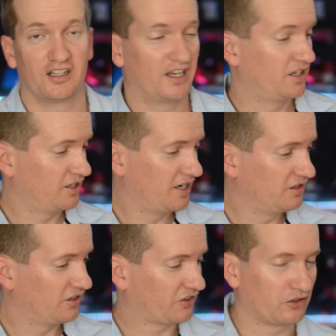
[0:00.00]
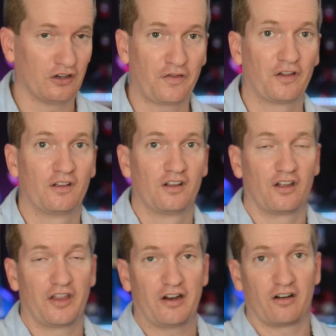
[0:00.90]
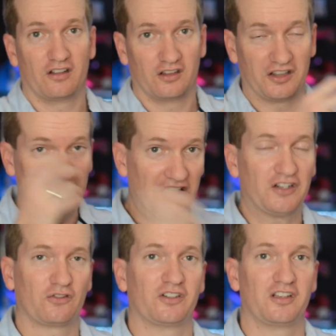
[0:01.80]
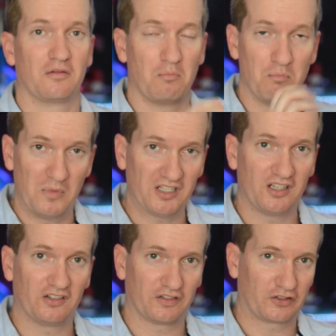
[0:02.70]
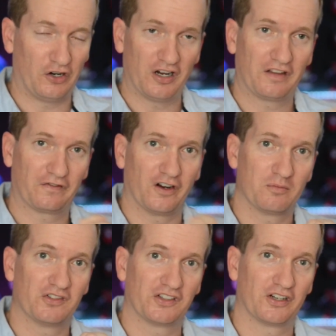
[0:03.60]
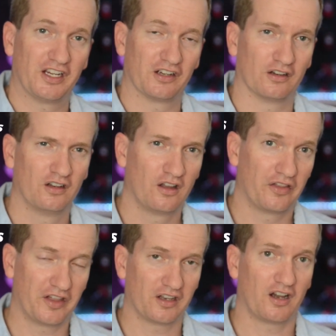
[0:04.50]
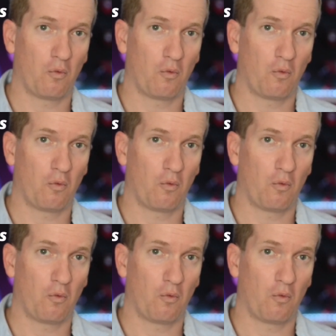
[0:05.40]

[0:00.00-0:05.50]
And in this cloth, there are literally millions of tiny fibers in here that are